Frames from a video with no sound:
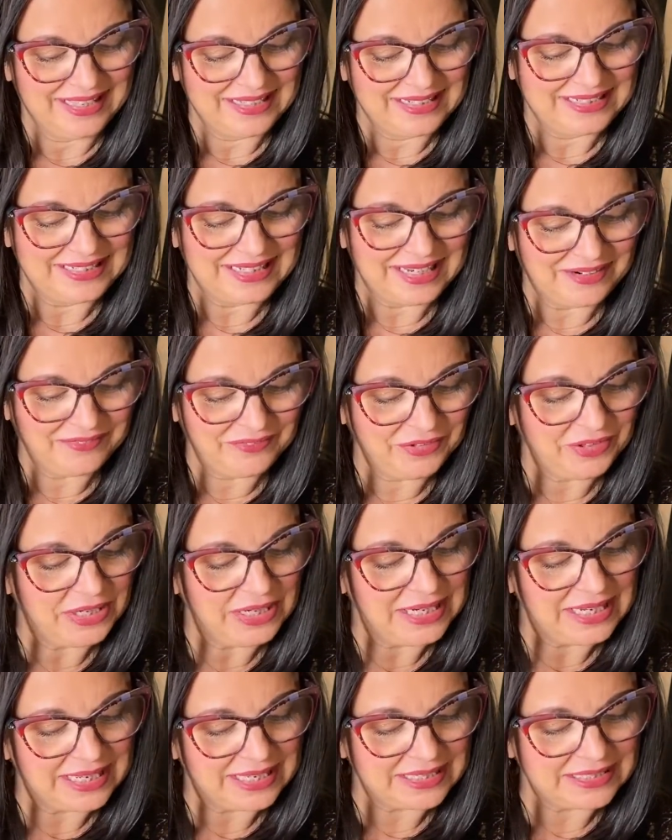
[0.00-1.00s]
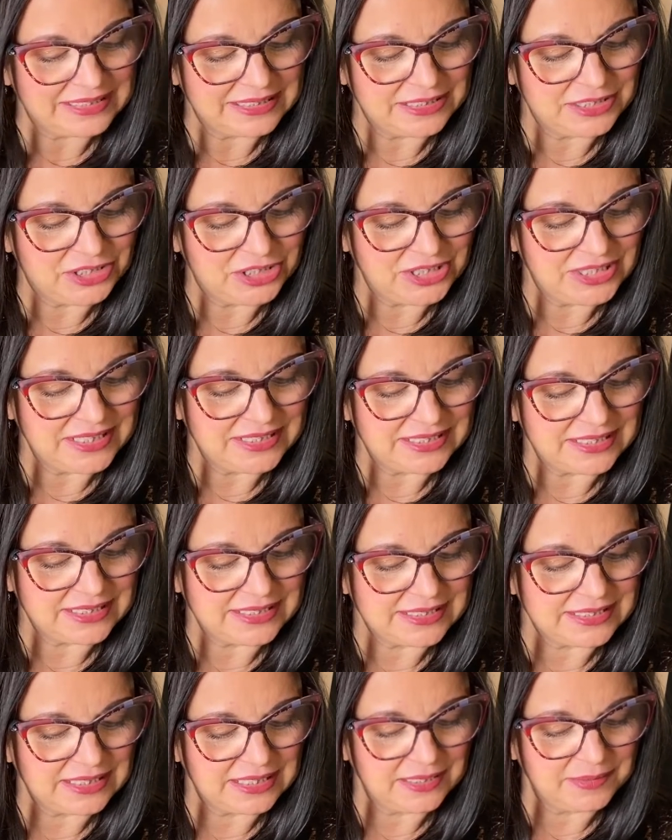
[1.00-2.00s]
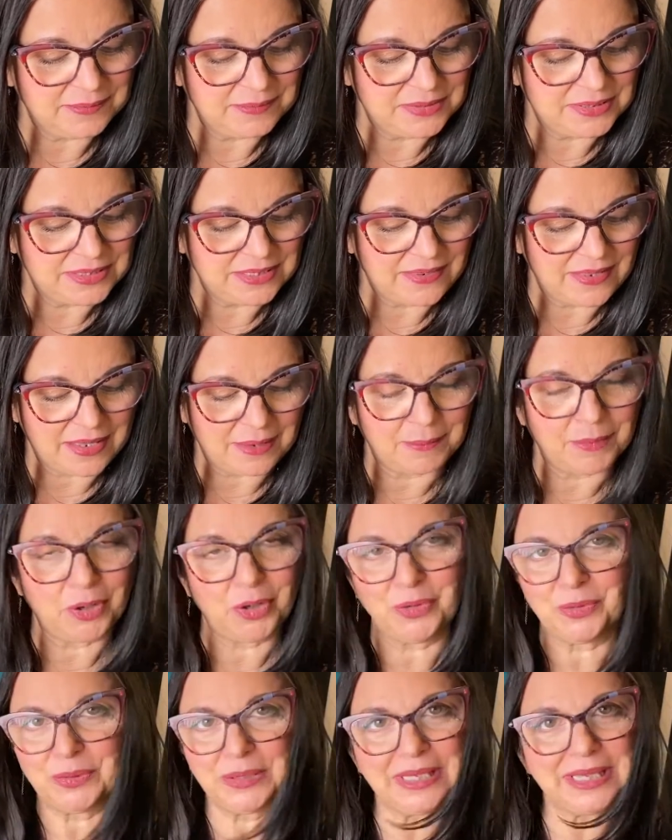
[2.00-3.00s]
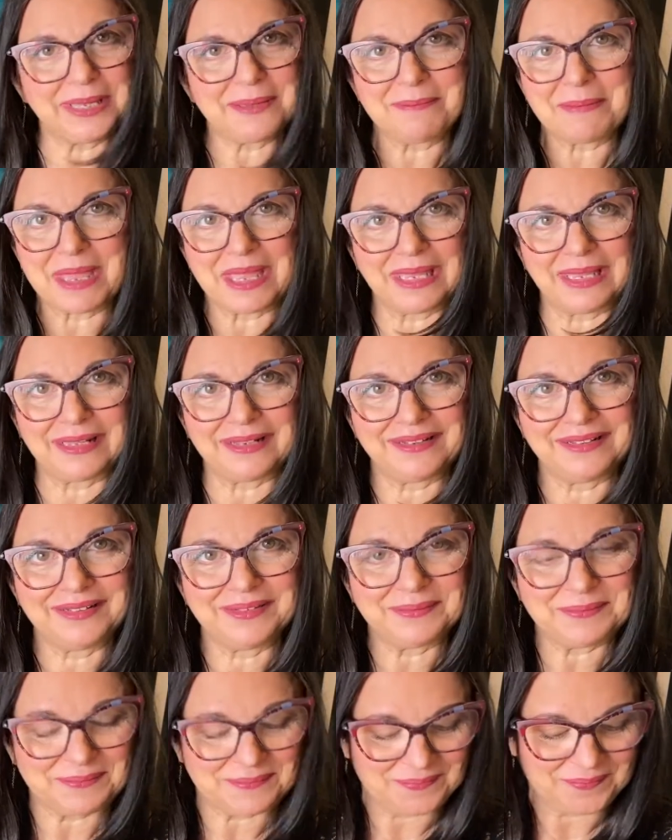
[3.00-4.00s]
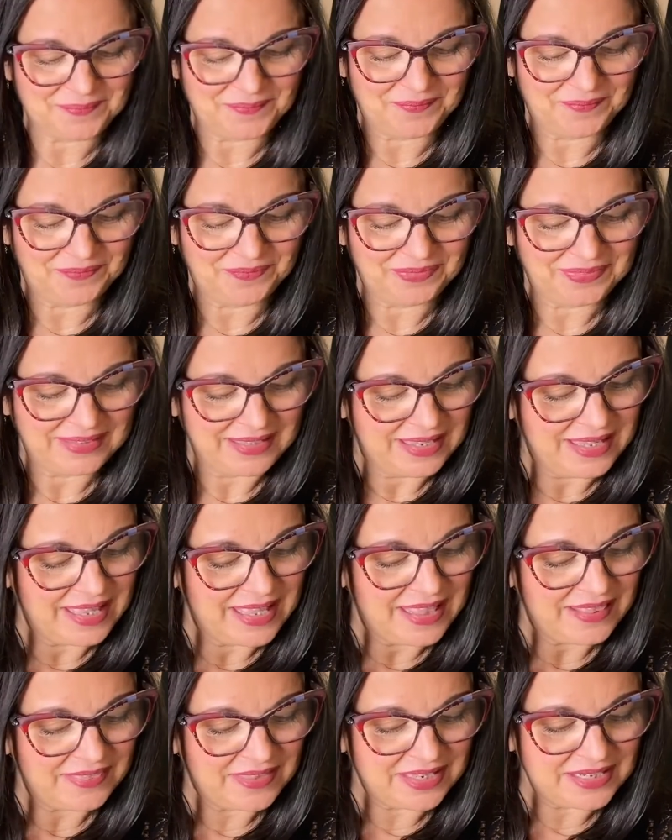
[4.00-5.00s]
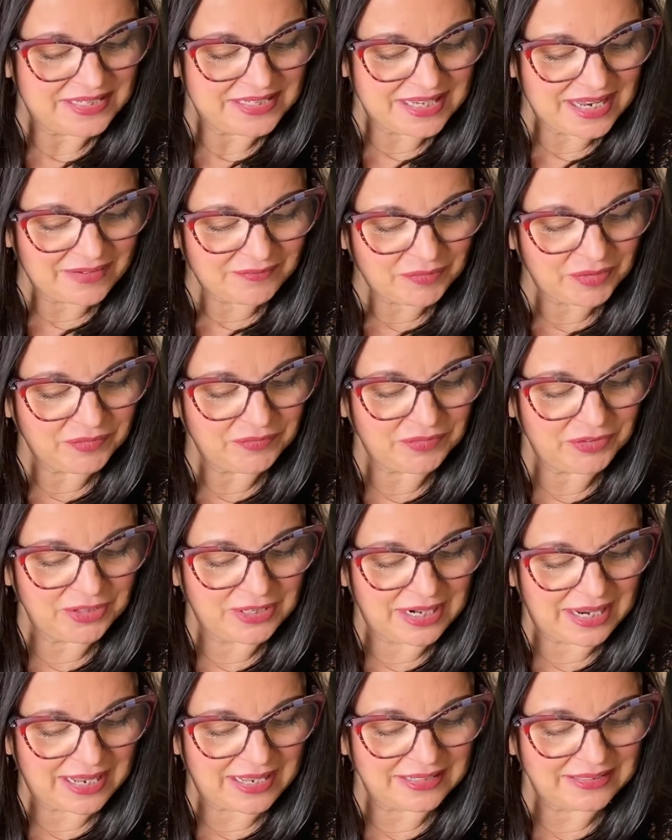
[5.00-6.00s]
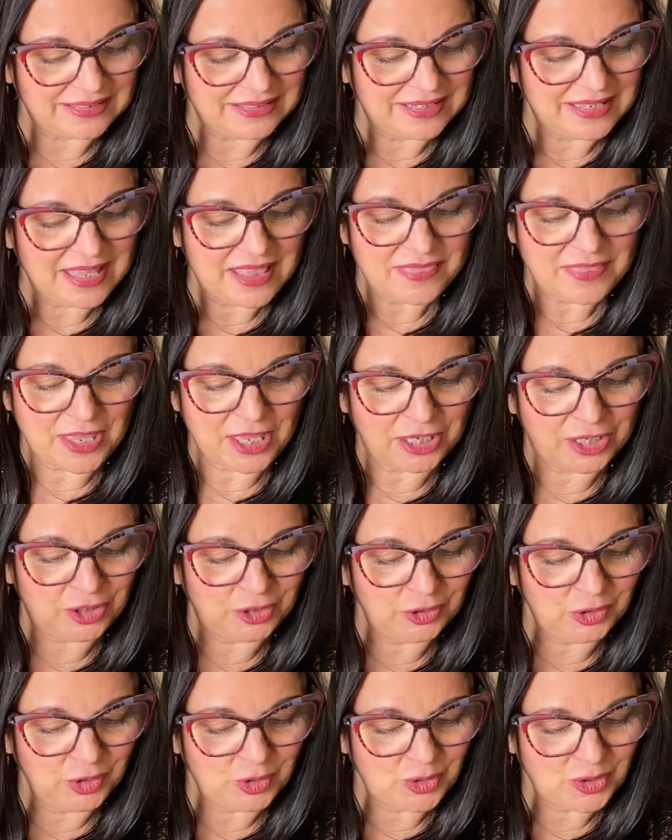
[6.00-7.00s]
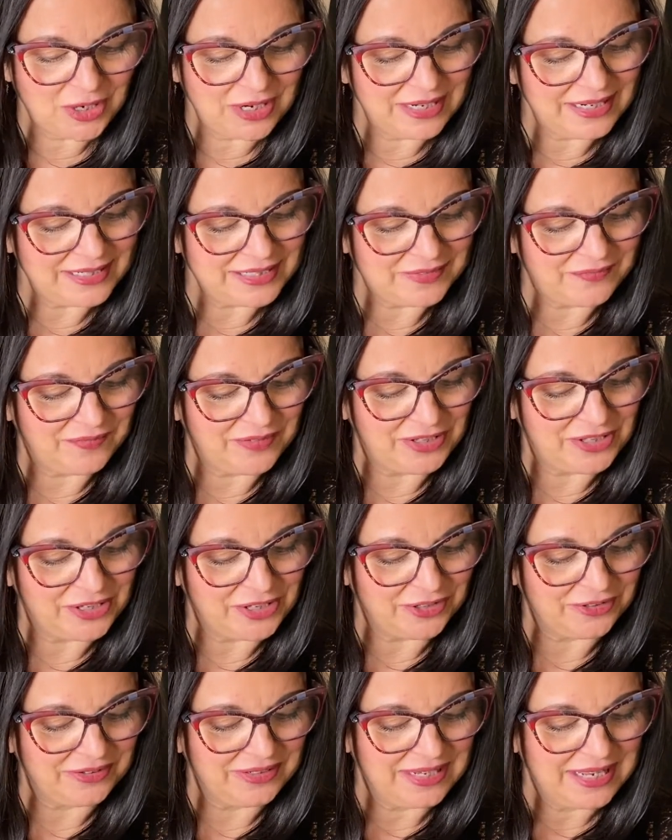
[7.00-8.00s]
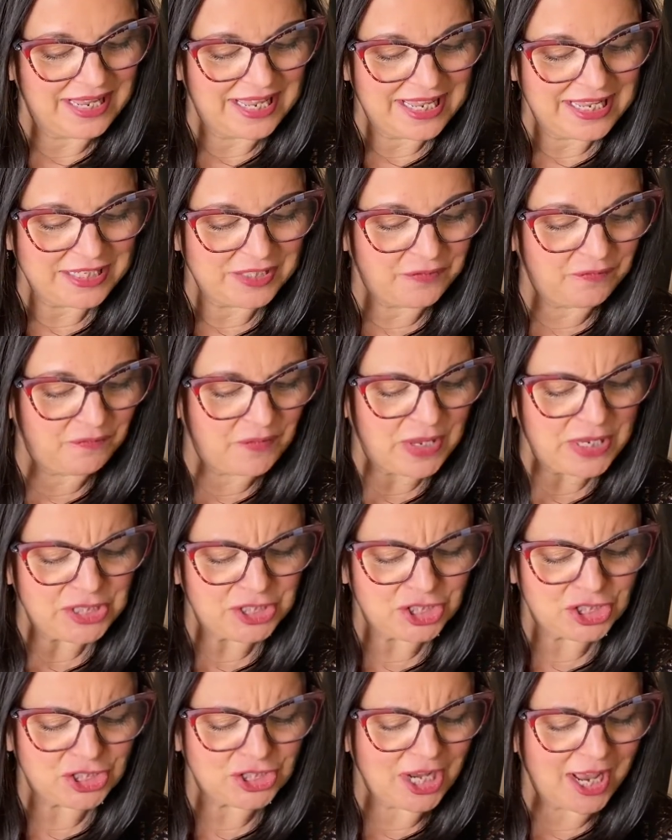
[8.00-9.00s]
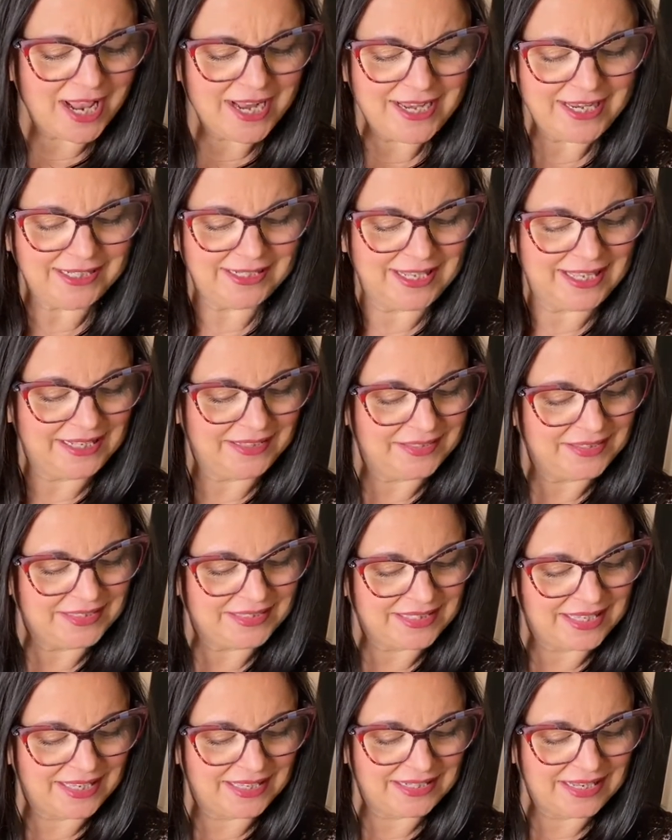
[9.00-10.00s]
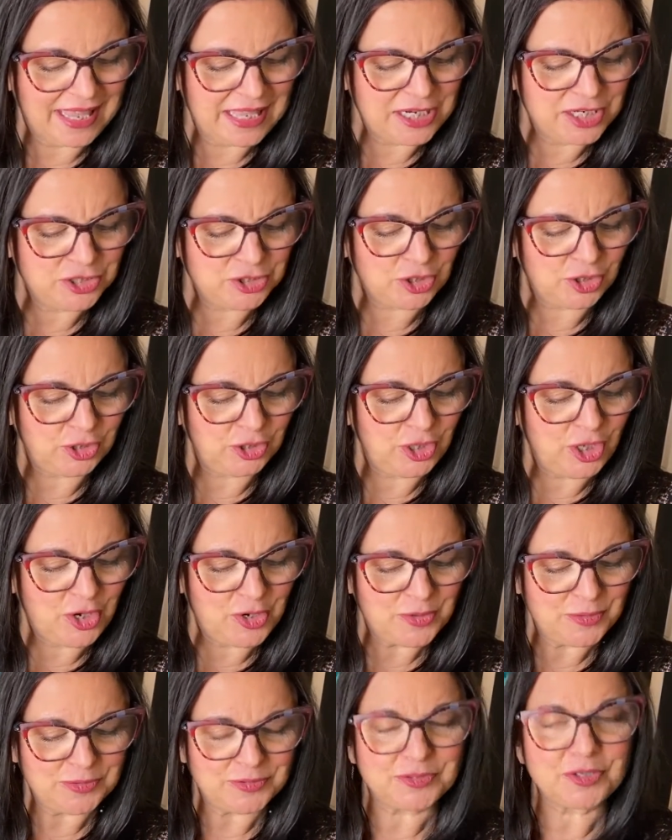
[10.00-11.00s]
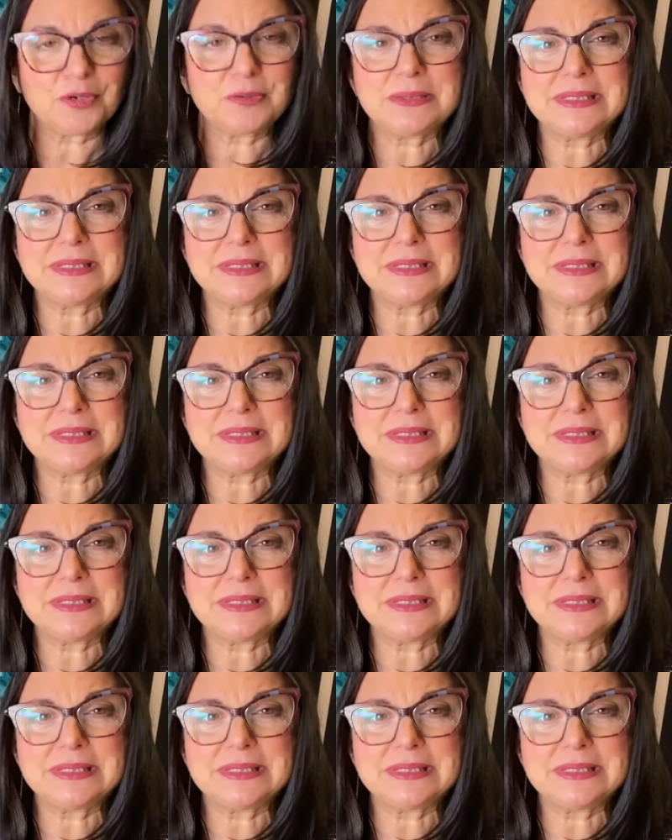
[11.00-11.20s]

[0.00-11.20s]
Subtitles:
Never again did Jesus seem to them only a man. They never forgot that glorious figure, his face shining like the sun and his clothes so